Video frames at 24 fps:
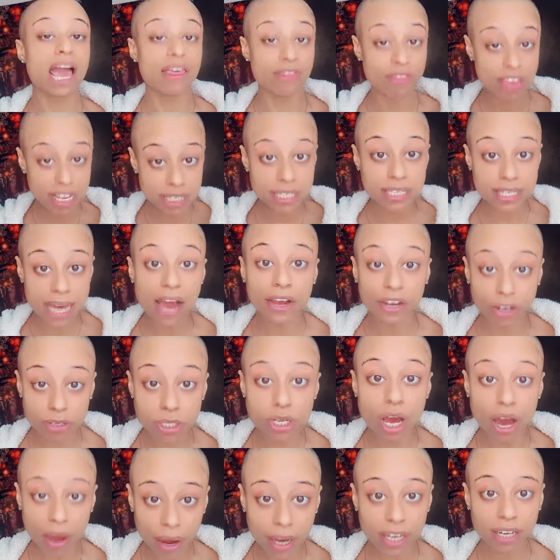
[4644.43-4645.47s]
And this is how
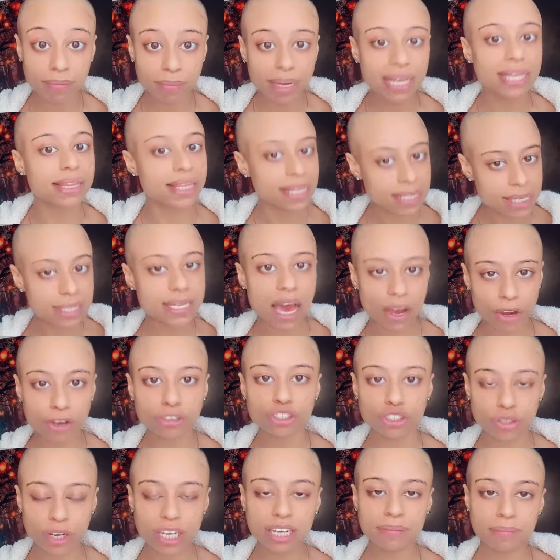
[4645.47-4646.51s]
you're talking to me? This is
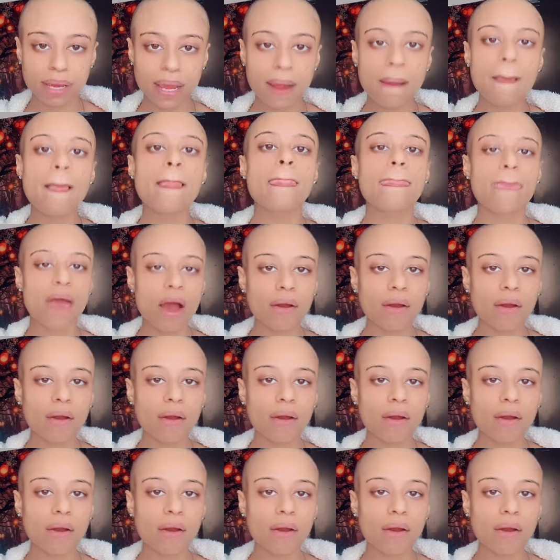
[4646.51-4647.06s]
how you're treating me?